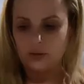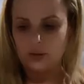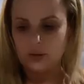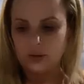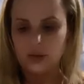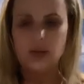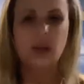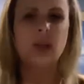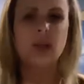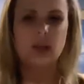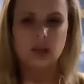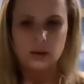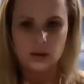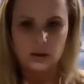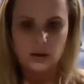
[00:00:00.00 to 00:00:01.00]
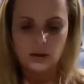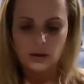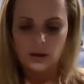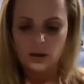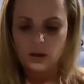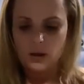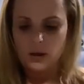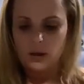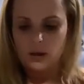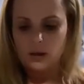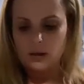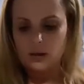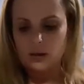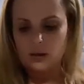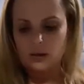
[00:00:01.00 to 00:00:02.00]
tingly
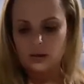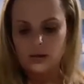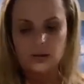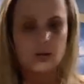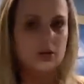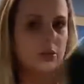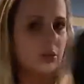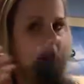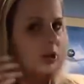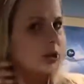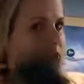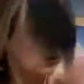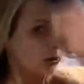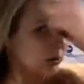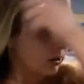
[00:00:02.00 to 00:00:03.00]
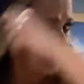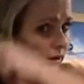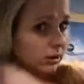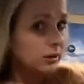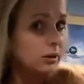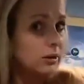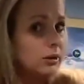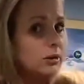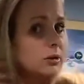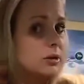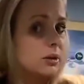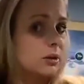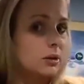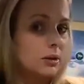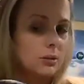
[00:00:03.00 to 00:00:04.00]
and just too much going on. Just get
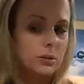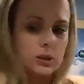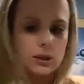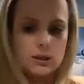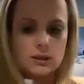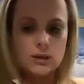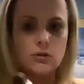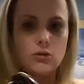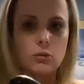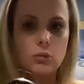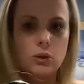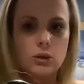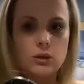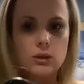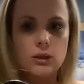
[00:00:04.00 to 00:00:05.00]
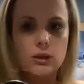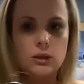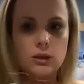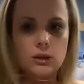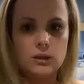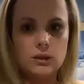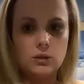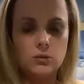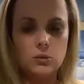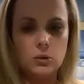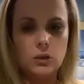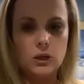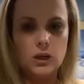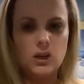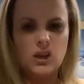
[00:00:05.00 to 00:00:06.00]
something that doesn't have the balls on the end so it won't get
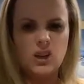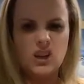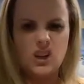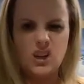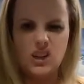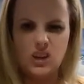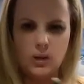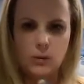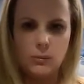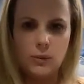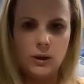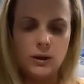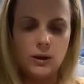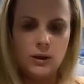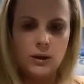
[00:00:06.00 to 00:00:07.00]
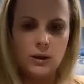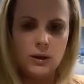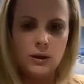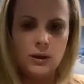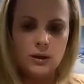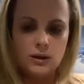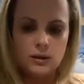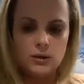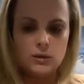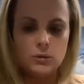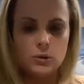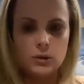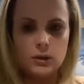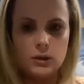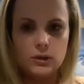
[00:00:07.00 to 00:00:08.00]
caught up. These are
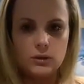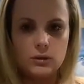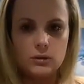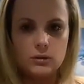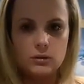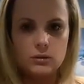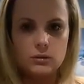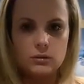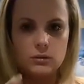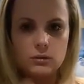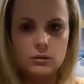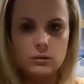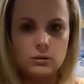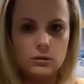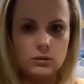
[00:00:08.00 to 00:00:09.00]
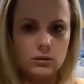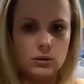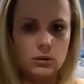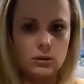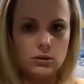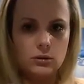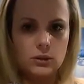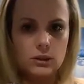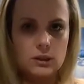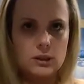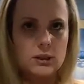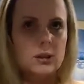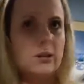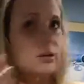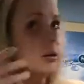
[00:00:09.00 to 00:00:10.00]
pretty, they go easy
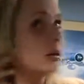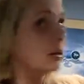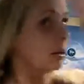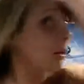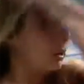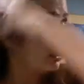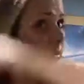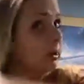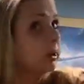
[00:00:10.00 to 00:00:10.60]
though. Anyway,